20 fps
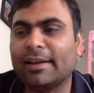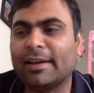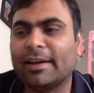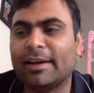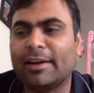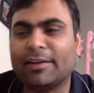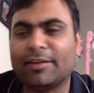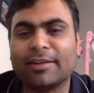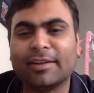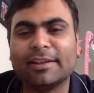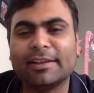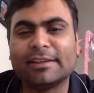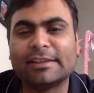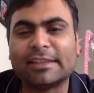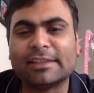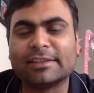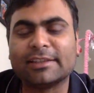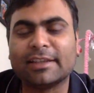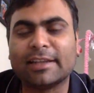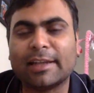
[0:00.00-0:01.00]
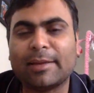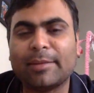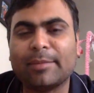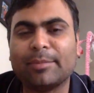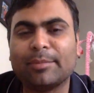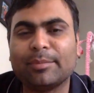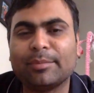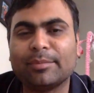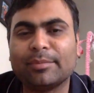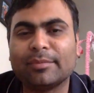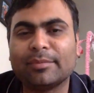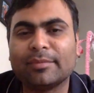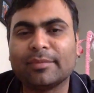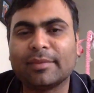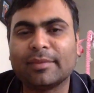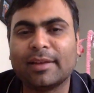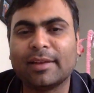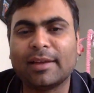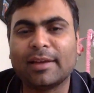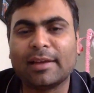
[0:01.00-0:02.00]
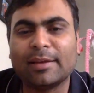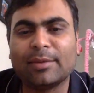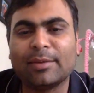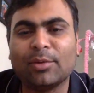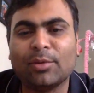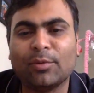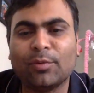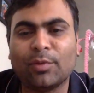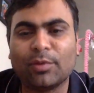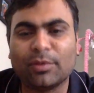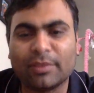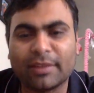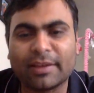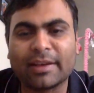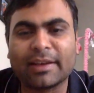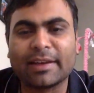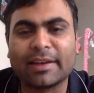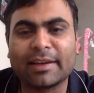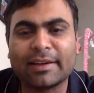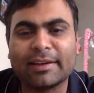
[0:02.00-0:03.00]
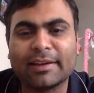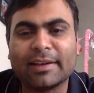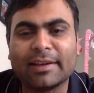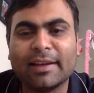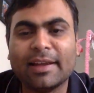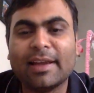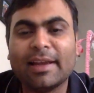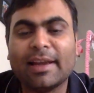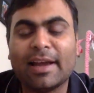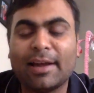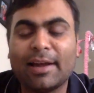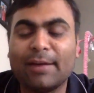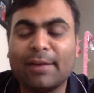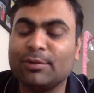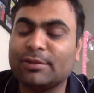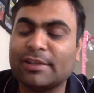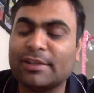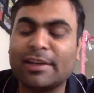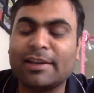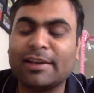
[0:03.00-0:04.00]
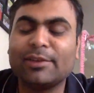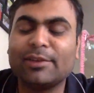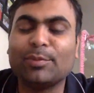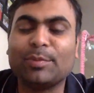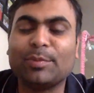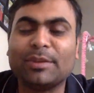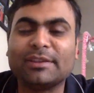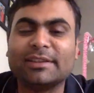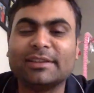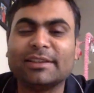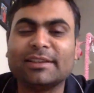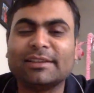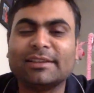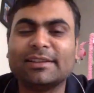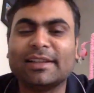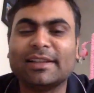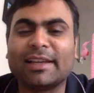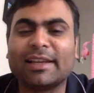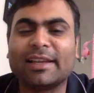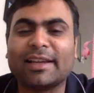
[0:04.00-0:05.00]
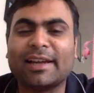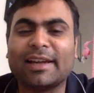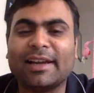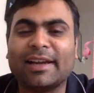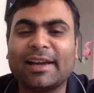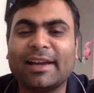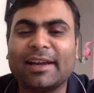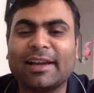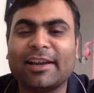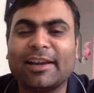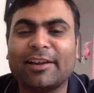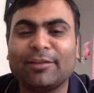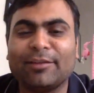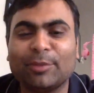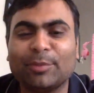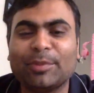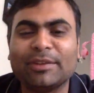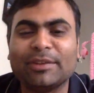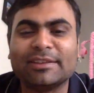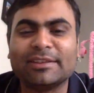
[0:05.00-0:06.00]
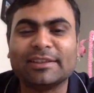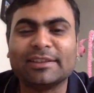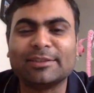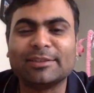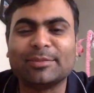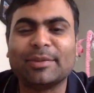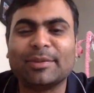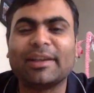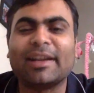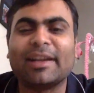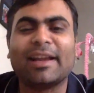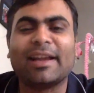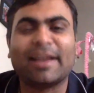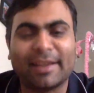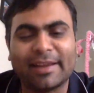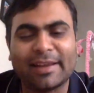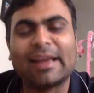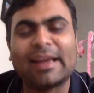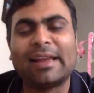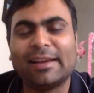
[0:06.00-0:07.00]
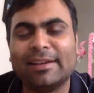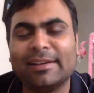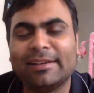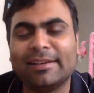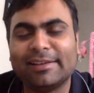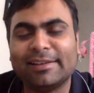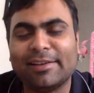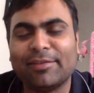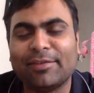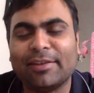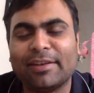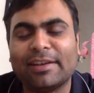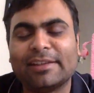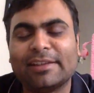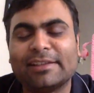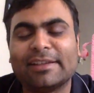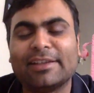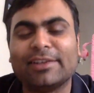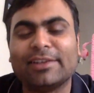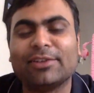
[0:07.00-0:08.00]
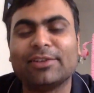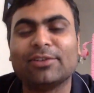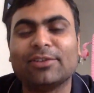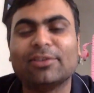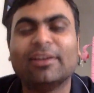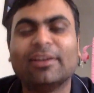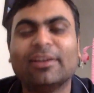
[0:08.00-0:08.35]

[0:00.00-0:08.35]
after this session, I'll go for the cricket. I have to send you pictures. Like I have the pictures, but I'll definitely send you.